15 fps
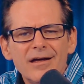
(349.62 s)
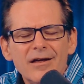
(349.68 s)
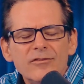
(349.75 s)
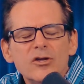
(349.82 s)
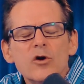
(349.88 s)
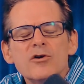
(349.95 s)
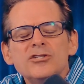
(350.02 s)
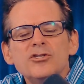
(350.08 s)

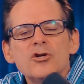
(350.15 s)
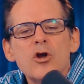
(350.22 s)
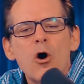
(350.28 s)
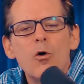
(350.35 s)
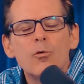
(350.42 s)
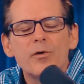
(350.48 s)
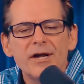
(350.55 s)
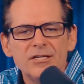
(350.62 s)
There is
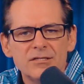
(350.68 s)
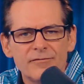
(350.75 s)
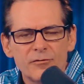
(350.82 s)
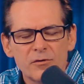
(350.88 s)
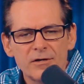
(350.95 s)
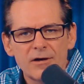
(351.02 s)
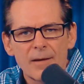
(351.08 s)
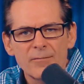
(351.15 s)
no reason for
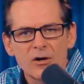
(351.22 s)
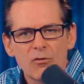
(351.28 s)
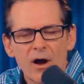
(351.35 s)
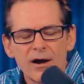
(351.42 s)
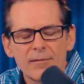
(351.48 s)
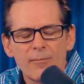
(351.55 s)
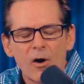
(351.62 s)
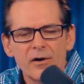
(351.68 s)
the
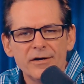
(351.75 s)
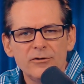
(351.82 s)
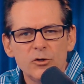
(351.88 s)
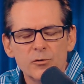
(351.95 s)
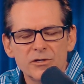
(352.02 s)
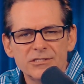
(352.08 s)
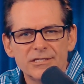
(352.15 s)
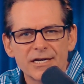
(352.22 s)
Democratic Party
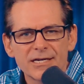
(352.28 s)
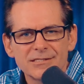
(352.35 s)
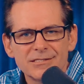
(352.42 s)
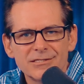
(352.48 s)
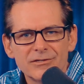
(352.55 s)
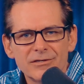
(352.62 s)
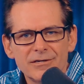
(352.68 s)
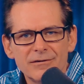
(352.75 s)
to exist.